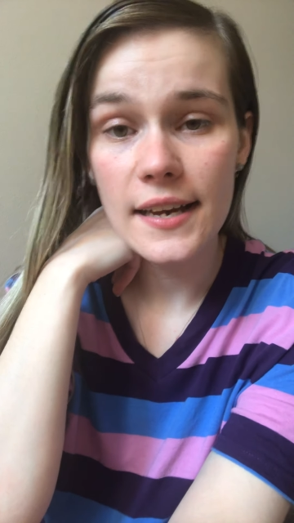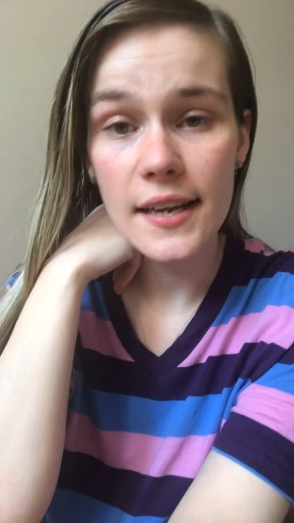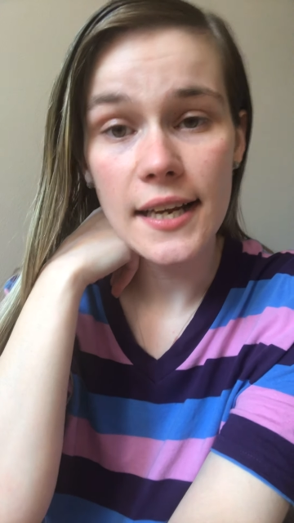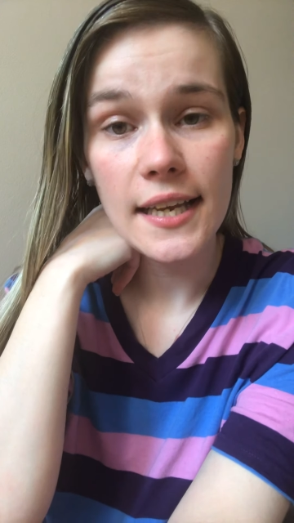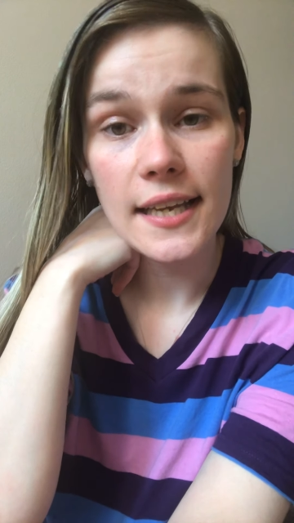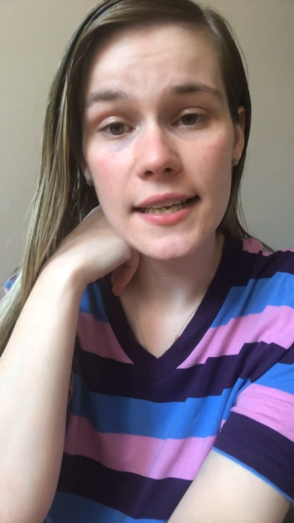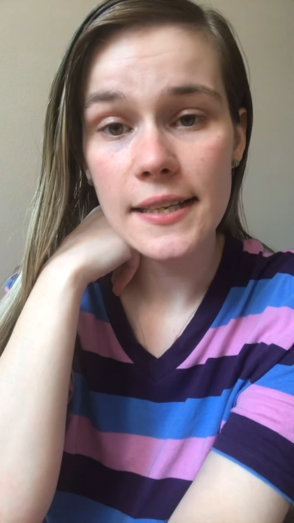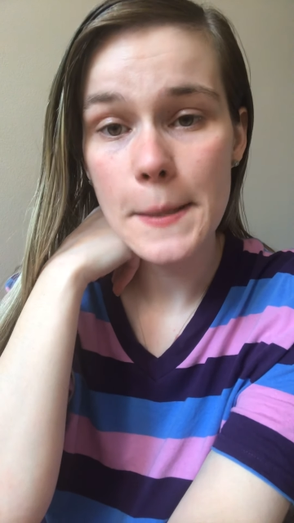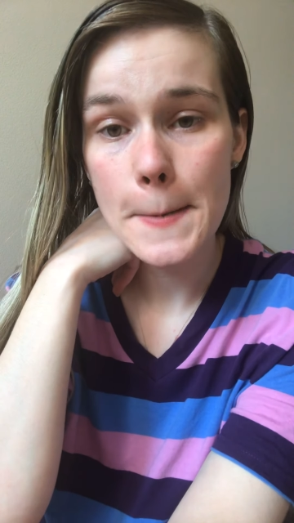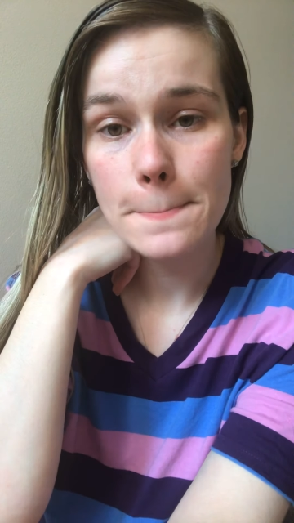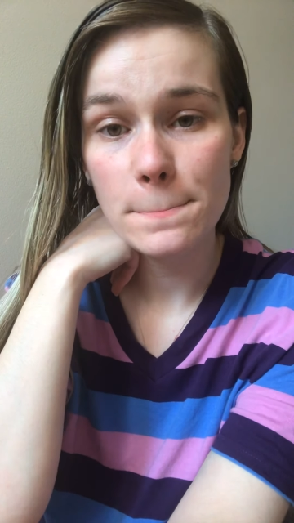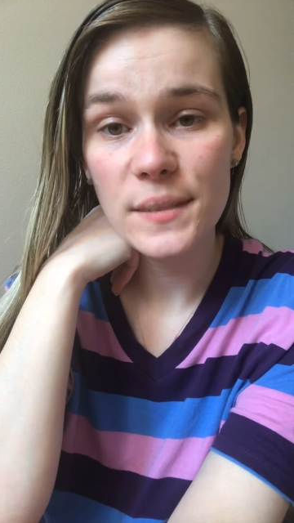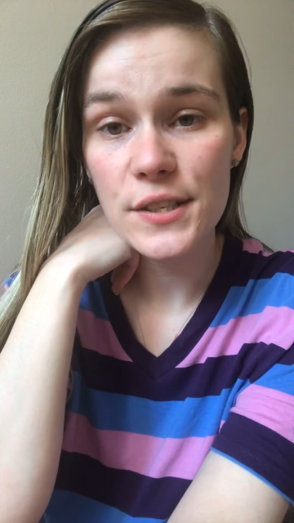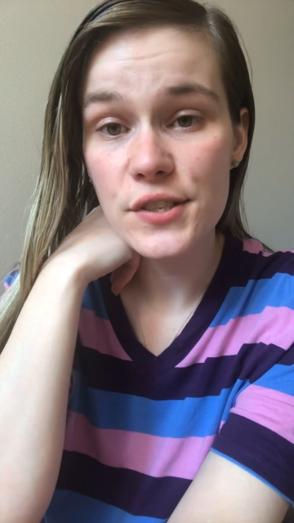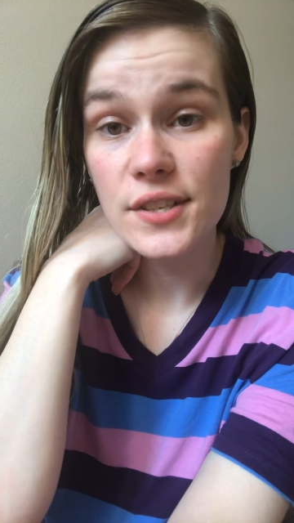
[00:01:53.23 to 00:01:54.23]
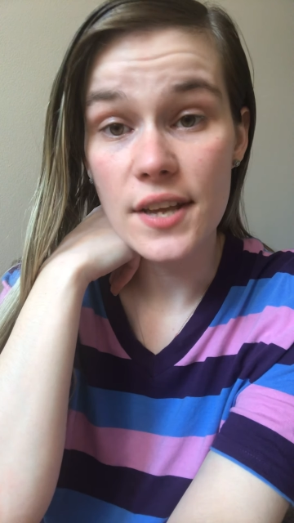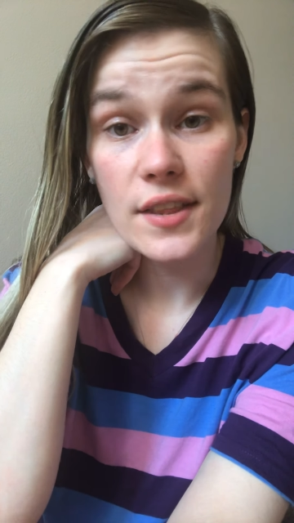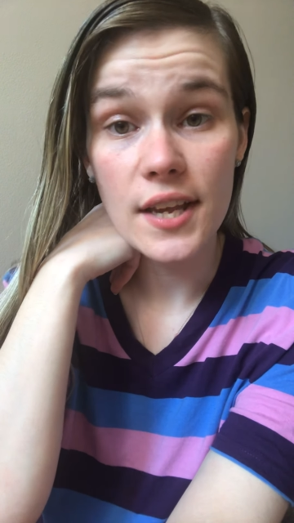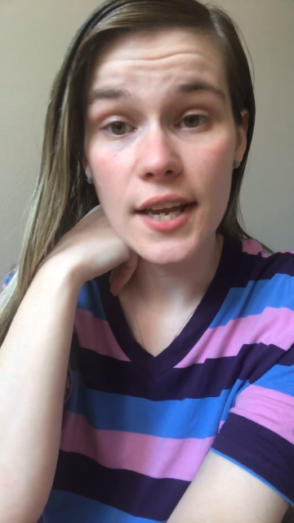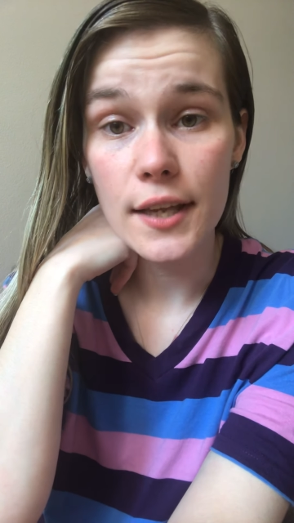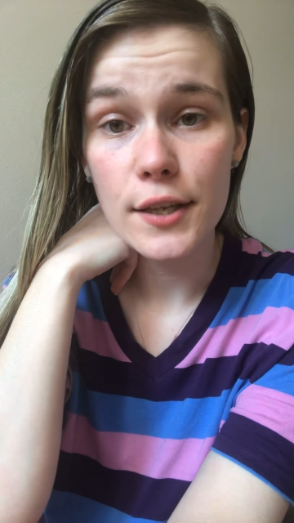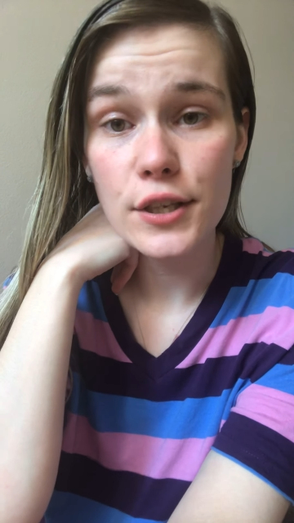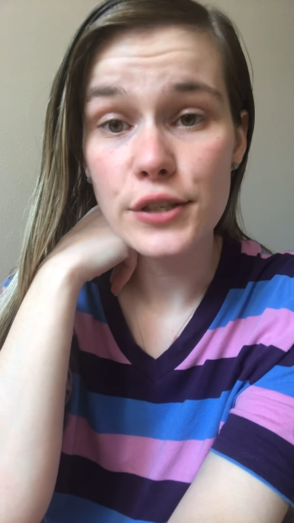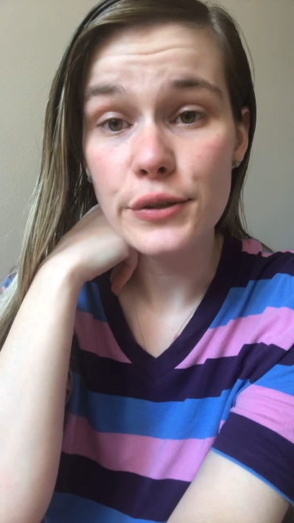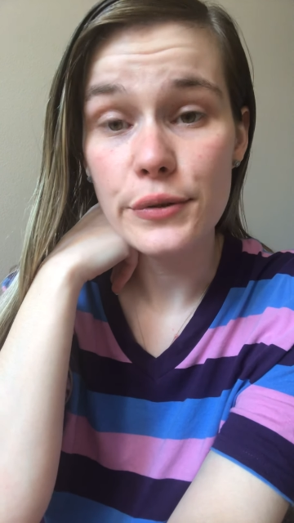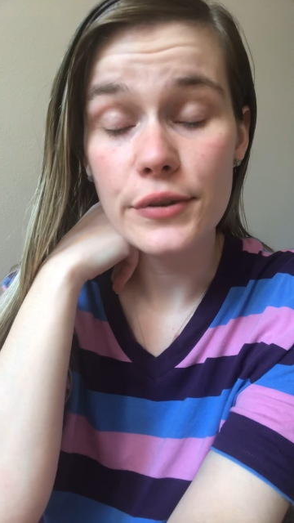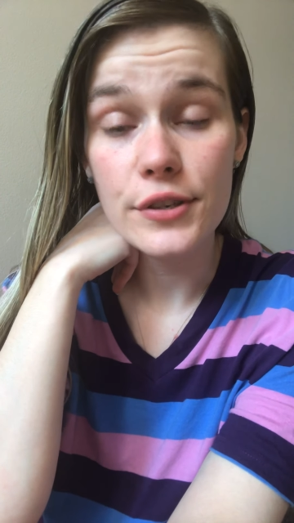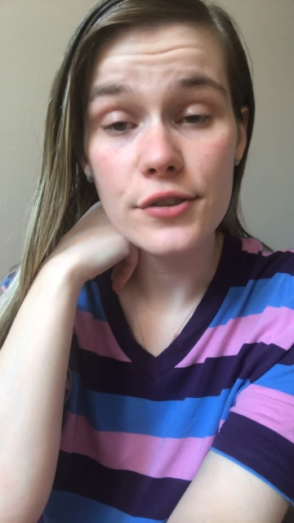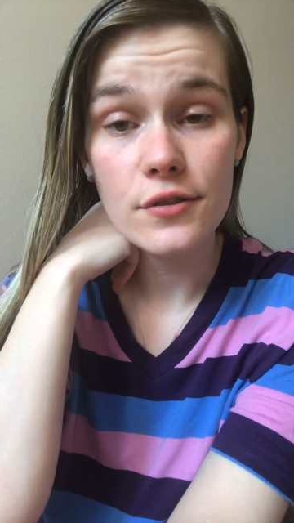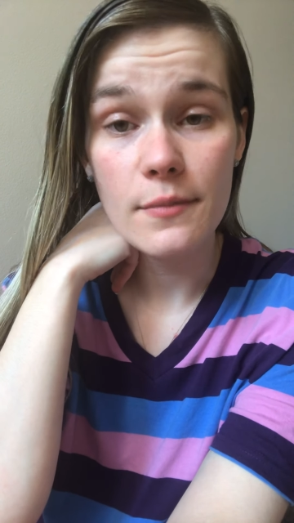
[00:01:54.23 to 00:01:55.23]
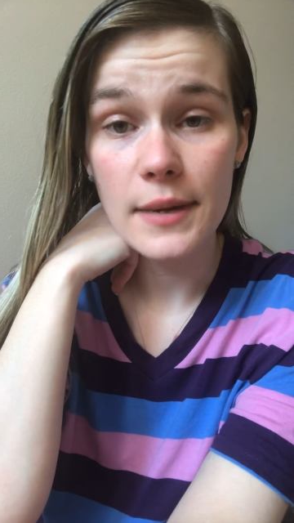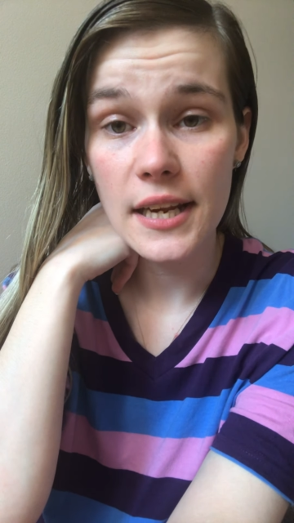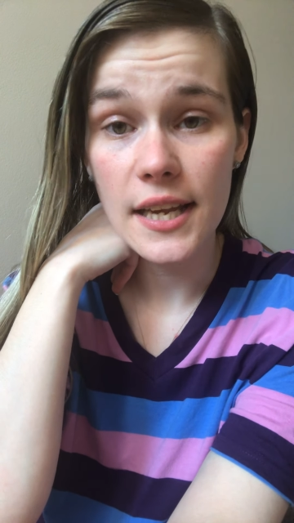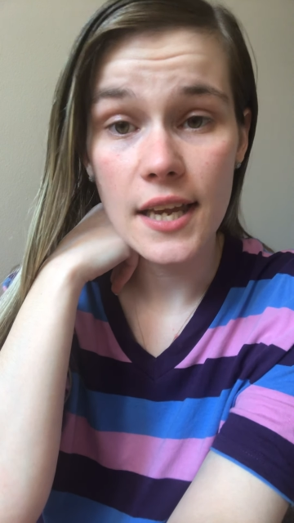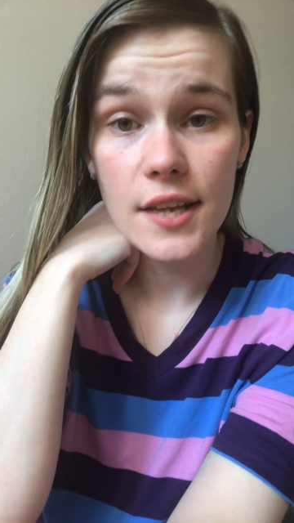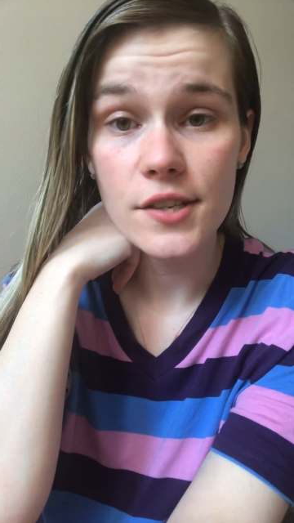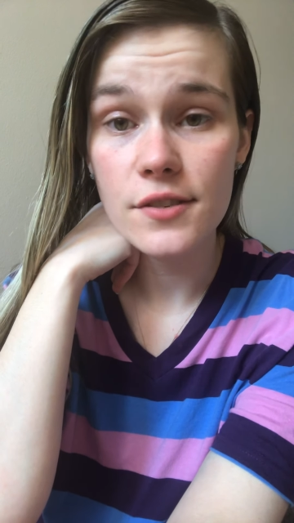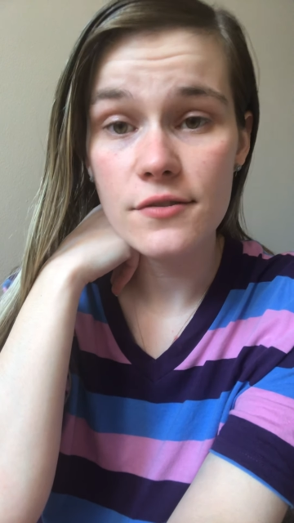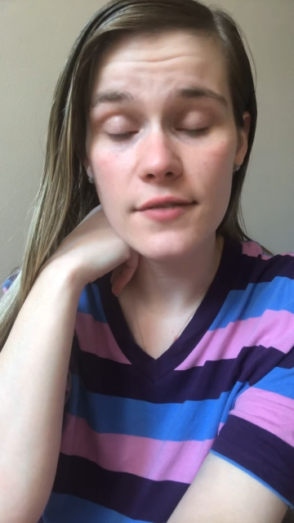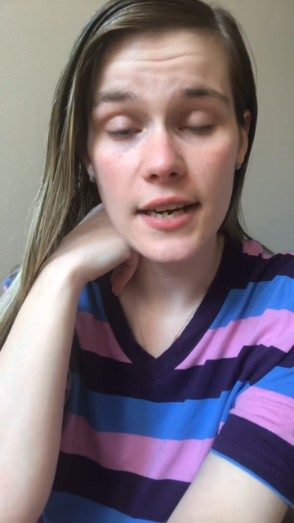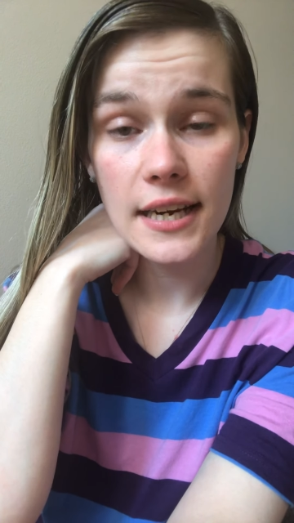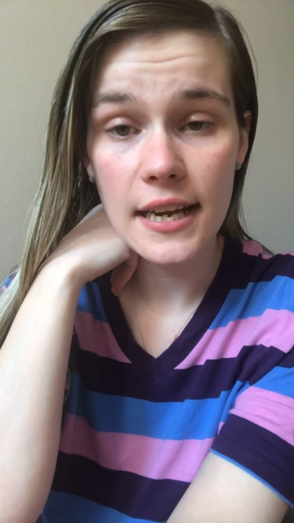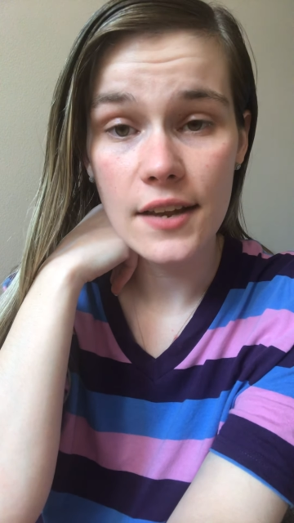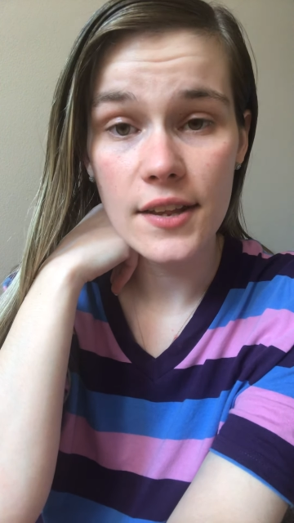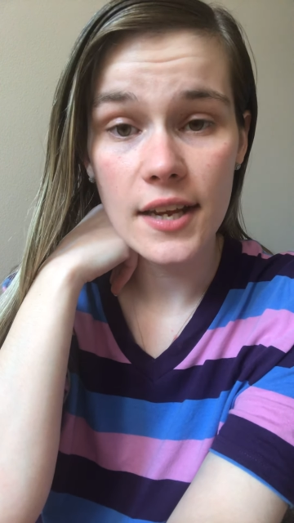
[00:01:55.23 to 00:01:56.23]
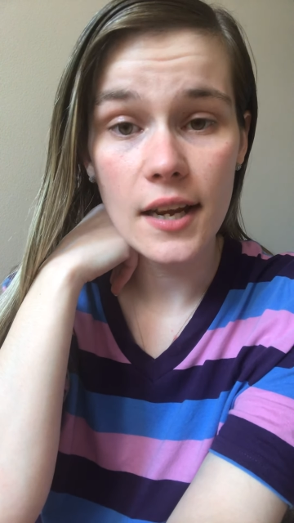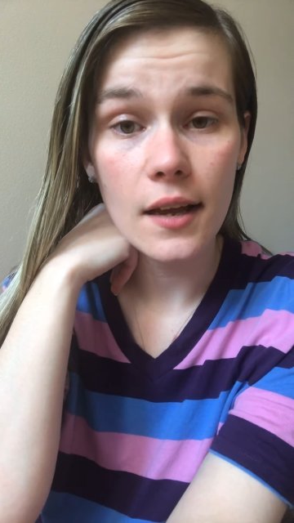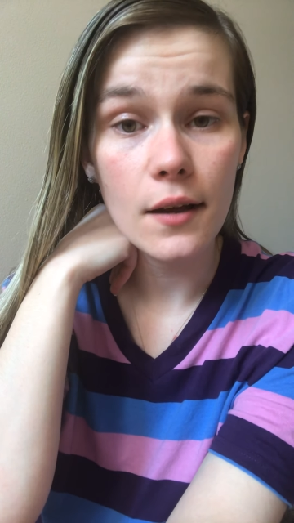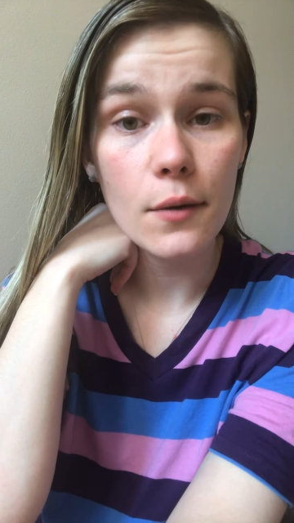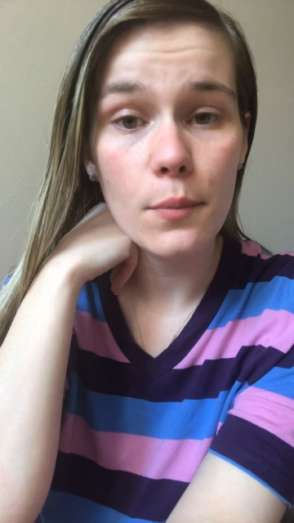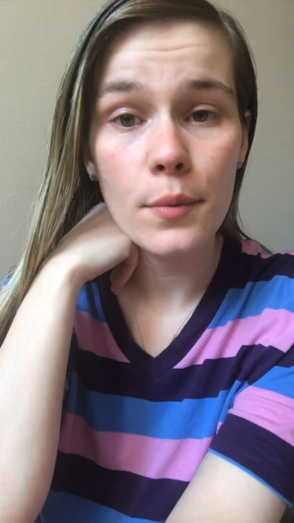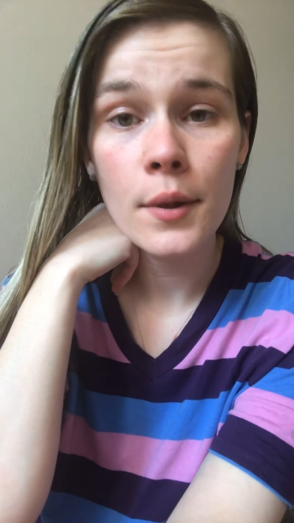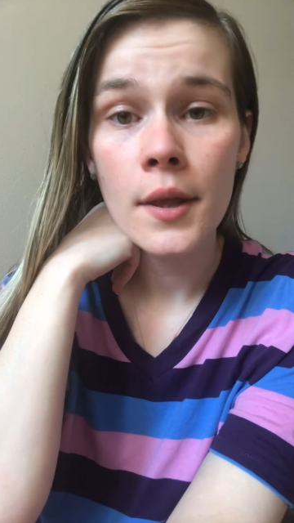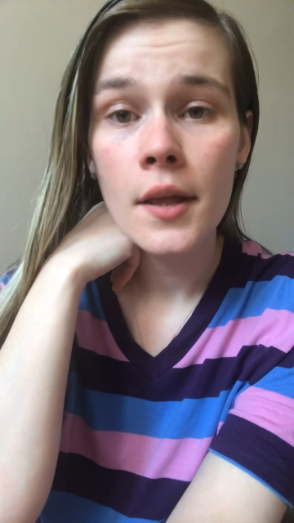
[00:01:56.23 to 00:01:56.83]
I there's nothing I can do. There's no medications right now that help.